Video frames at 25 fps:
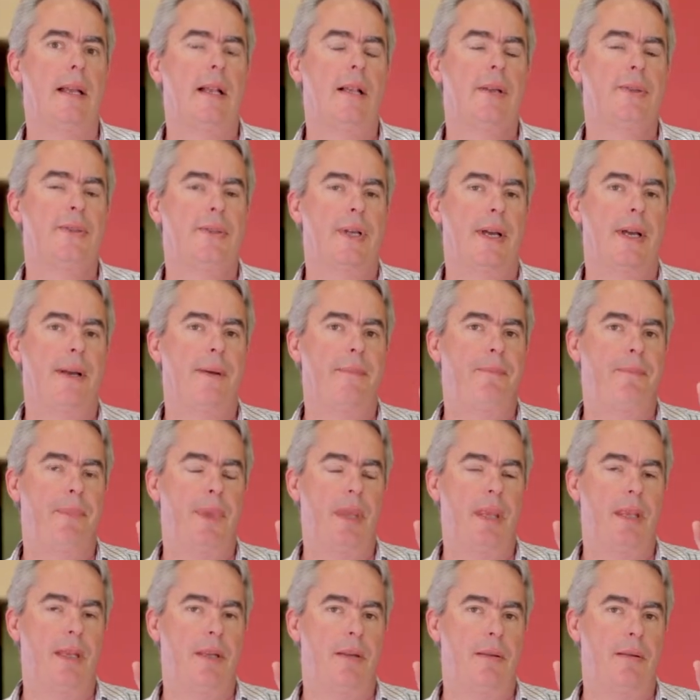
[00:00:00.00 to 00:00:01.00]
So
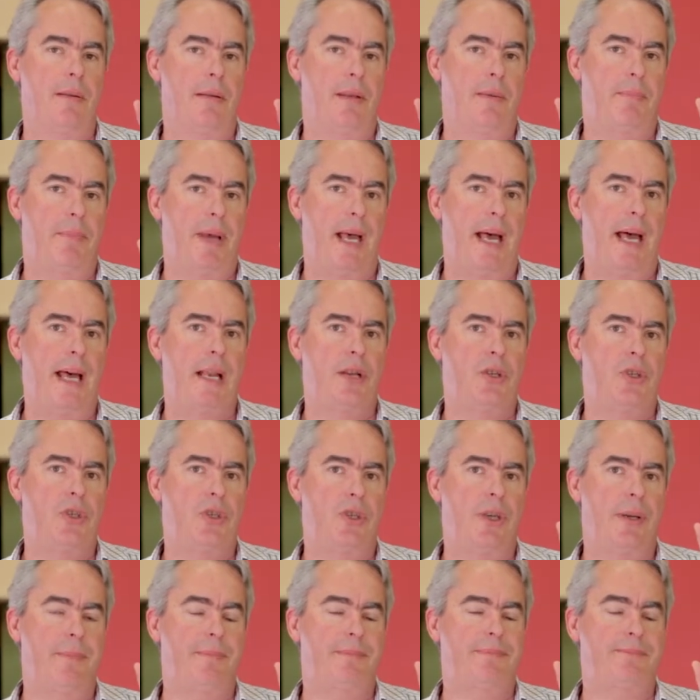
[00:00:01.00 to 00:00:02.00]
the
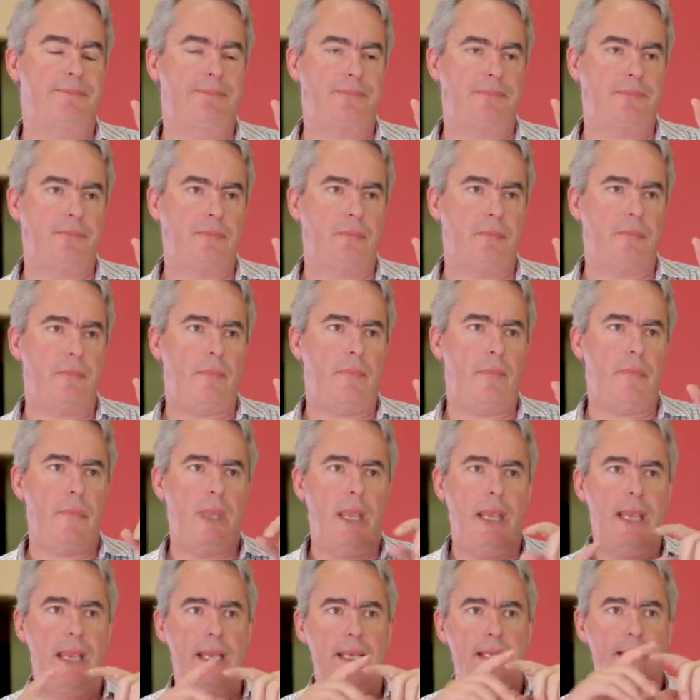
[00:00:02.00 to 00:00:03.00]
partnership
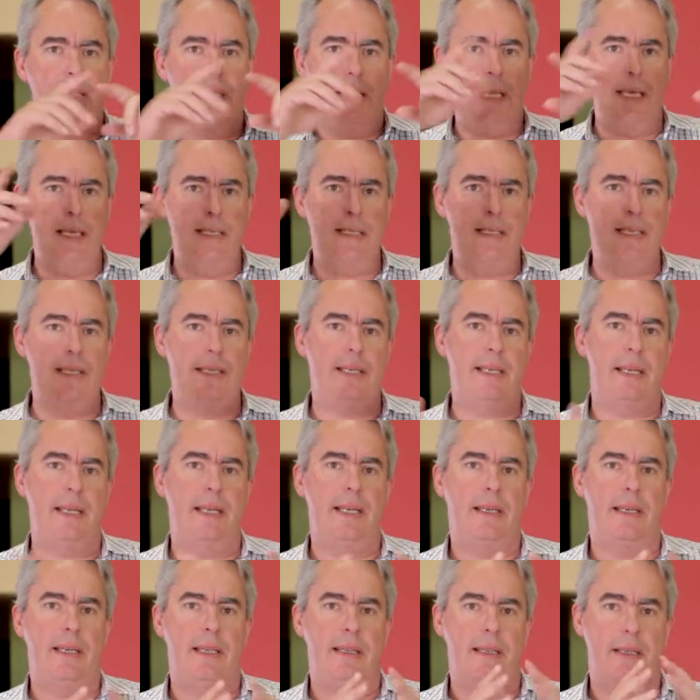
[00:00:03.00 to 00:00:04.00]
is this
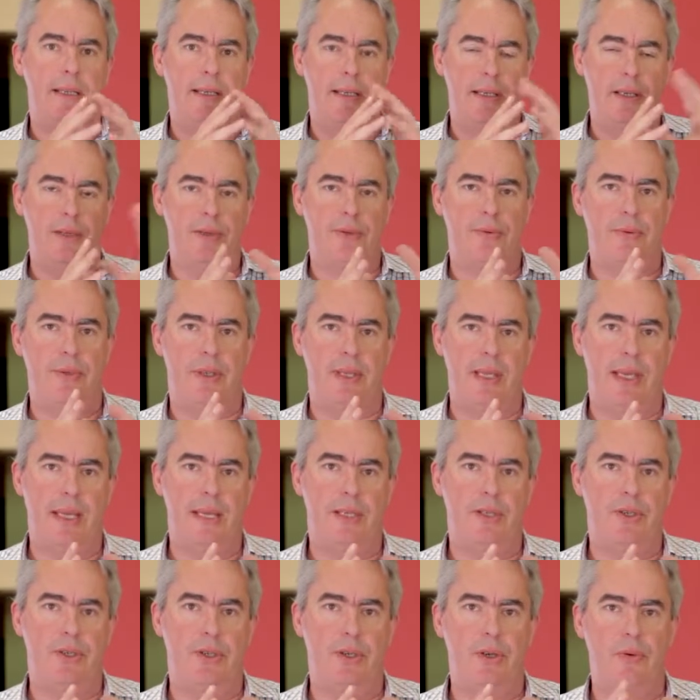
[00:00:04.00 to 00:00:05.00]
entity that deals with the
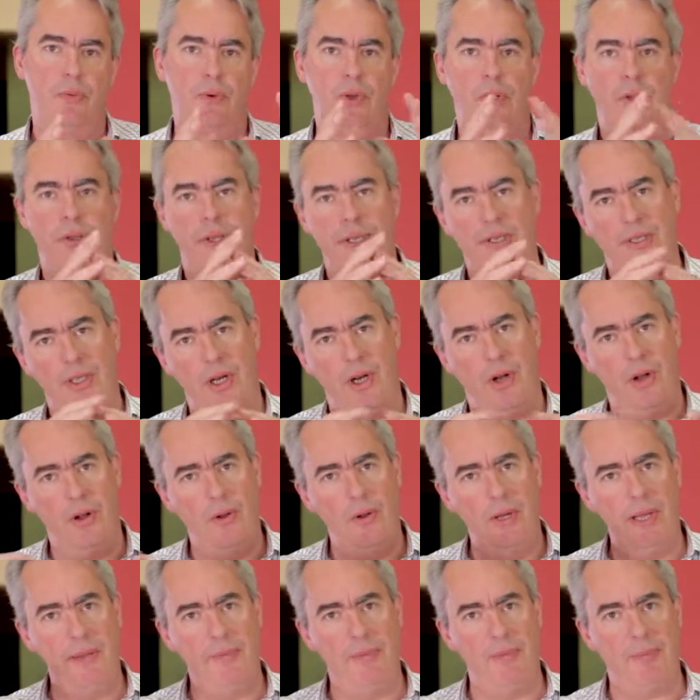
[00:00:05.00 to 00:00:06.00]
external world, and there's a
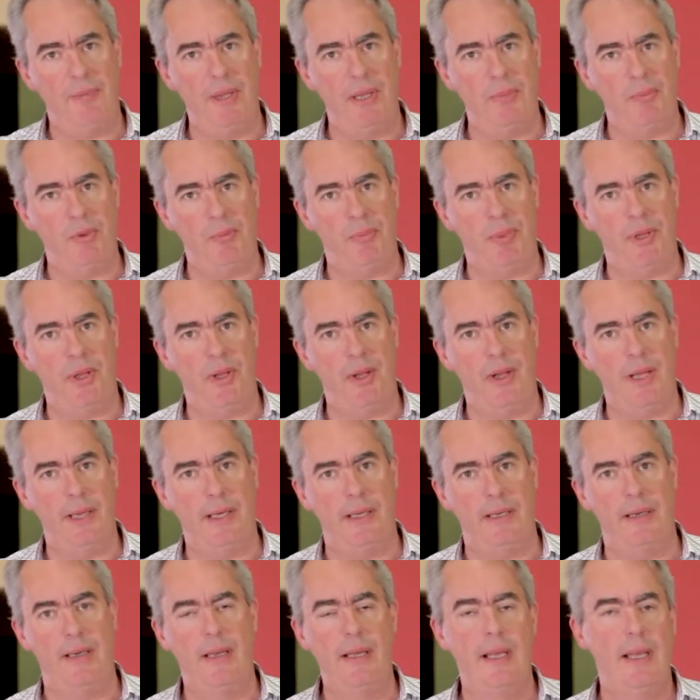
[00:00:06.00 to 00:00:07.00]
whole heap of people
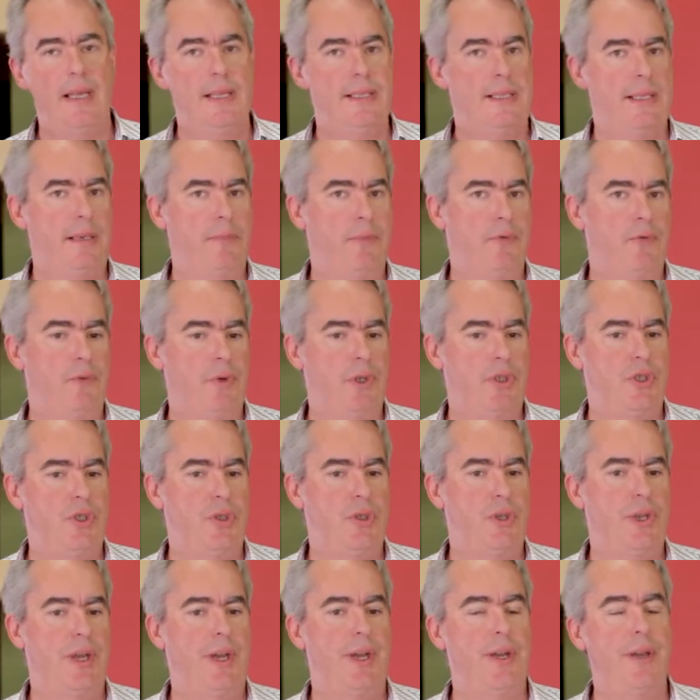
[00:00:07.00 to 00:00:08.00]
behind it, some of which
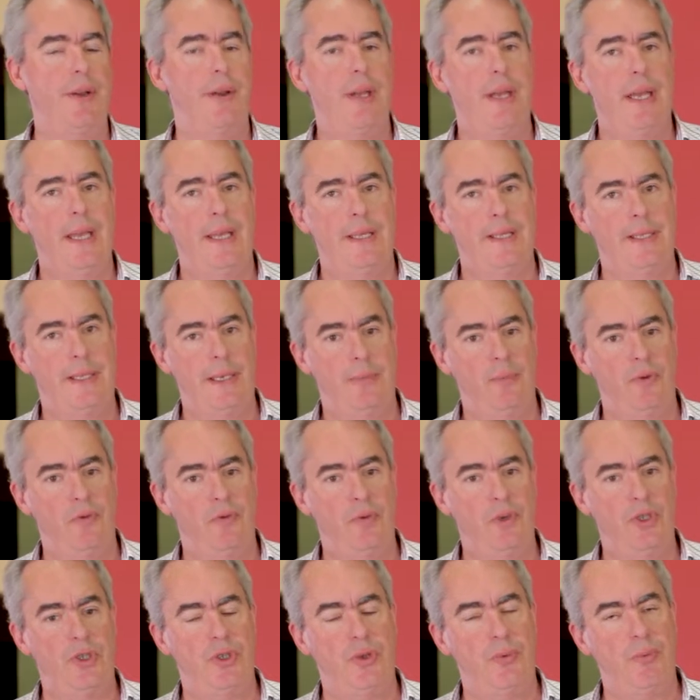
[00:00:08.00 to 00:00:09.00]
you know, some
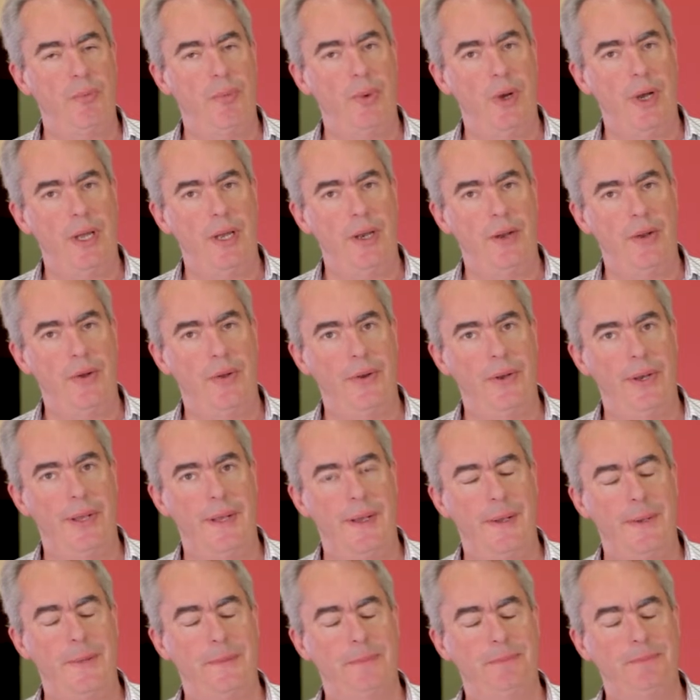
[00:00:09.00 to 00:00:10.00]
of which you might not
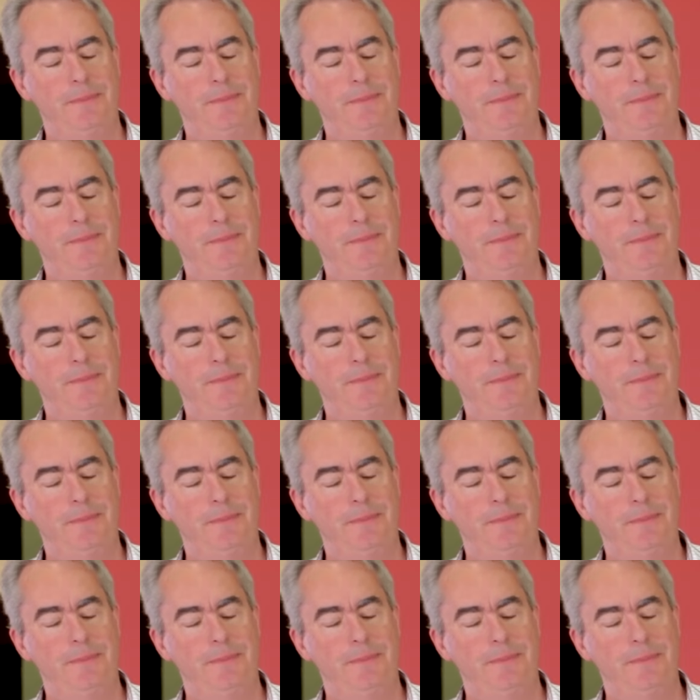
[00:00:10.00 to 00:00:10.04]
know.